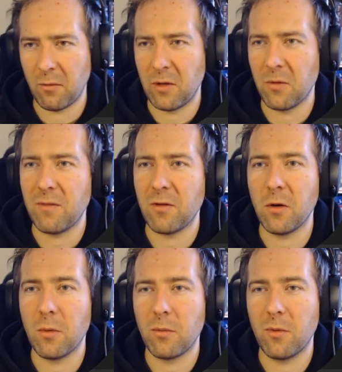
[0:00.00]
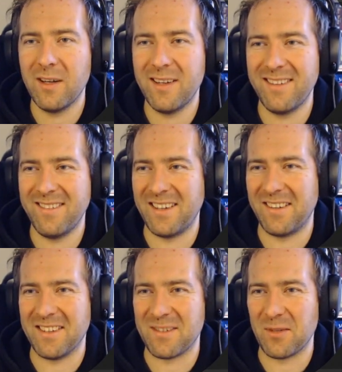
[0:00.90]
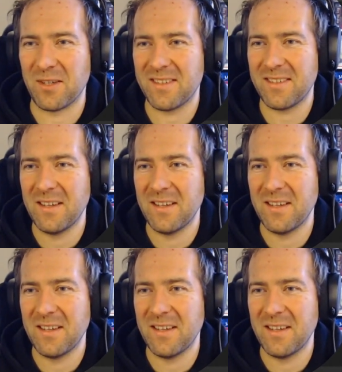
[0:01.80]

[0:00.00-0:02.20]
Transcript: We don't even know whether this works.